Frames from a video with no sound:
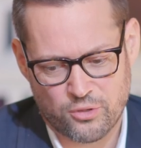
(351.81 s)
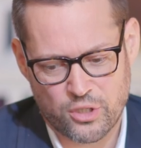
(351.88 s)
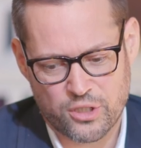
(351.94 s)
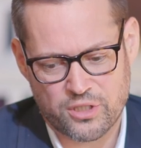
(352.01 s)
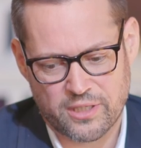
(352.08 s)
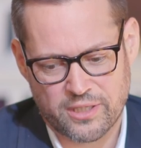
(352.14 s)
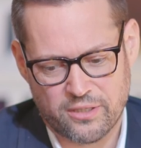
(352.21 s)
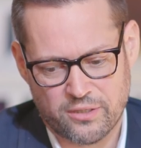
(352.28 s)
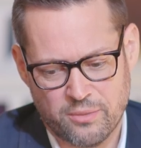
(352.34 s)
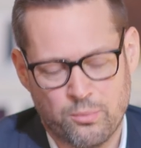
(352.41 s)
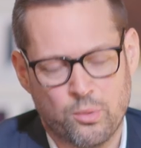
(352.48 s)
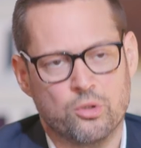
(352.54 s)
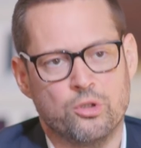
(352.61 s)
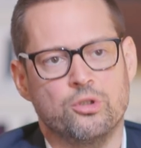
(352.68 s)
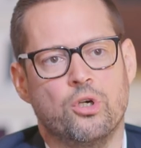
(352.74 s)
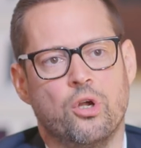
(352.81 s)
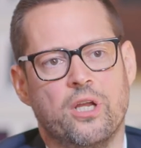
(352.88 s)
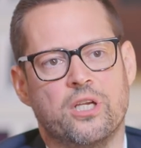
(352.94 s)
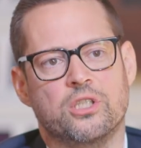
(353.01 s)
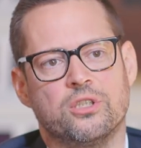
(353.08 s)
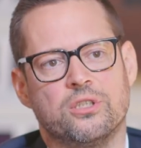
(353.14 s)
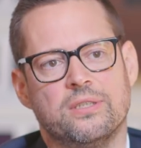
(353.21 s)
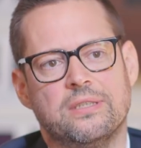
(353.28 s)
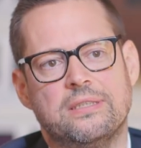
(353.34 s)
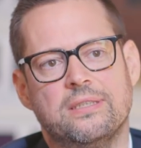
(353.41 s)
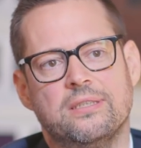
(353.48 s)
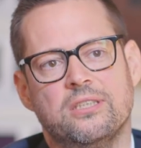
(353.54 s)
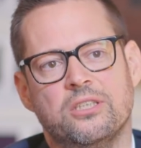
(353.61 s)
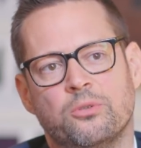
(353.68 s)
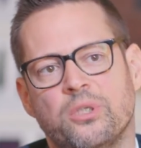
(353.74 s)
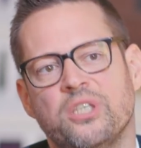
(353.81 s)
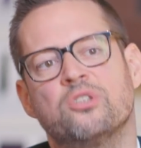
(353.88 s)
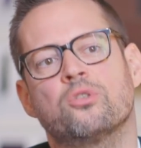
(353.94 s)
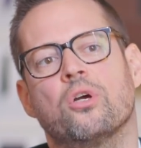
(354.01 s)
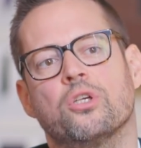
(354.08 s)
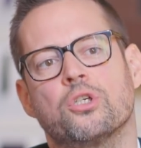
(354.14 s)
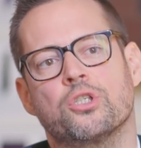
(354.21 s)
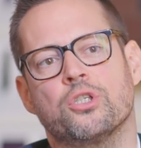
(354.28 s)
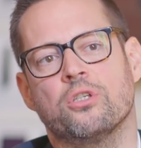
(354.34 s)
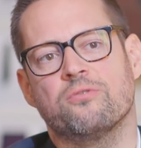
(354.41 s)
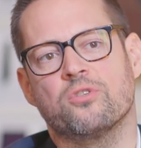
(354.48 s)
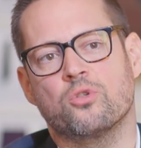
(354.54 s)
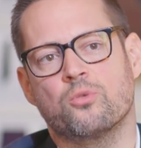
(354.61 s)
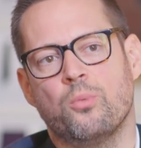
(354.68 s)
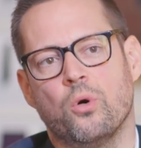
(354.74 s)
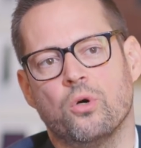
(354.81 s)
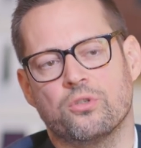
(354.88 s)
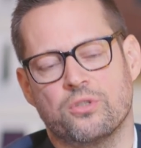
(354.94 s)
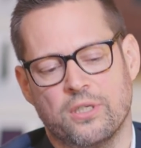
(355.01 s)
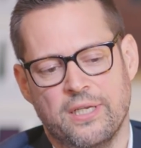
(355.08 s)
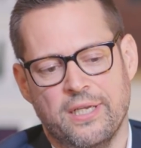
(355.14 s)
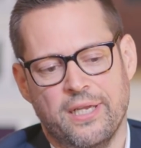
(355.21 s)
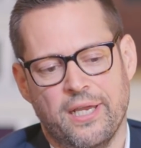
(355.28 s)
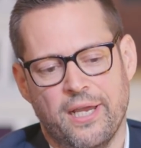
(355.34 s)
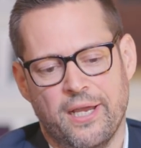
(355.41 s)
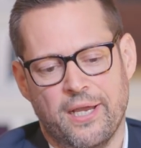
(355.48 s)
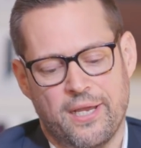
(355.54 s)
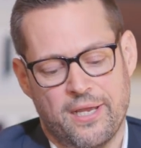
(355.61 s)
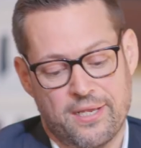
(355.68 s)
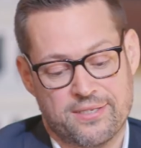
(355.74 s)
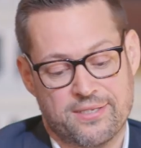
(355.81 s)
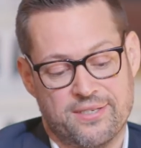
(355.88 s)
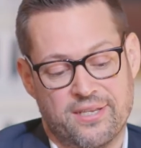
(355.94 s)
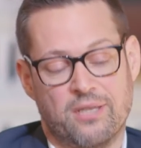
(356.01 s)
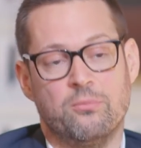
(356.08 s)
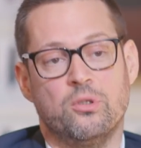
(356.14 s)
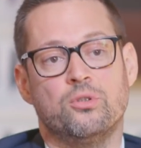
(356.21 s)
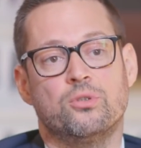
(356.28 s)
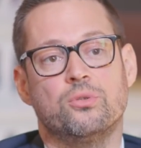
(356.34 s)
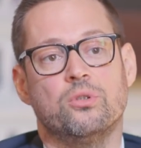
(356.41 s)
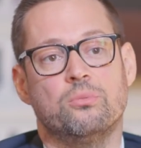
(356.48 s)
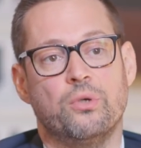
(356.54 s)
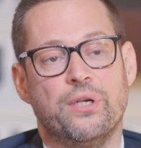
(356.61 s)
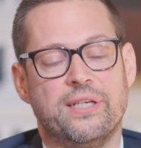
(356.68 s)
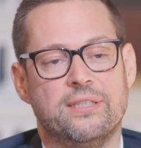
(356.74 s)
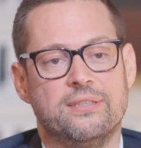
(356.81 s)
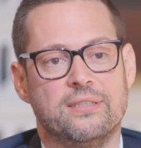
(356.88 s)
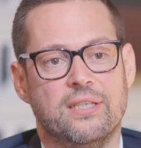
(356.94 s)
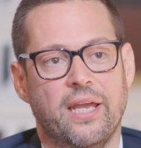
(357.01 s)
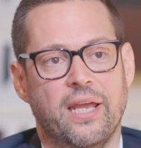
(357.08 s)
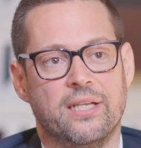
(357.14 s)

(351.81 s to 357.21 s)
for us like an important collection. This is the reintroduction of the sport uh, segment to the brand, mm-hmm.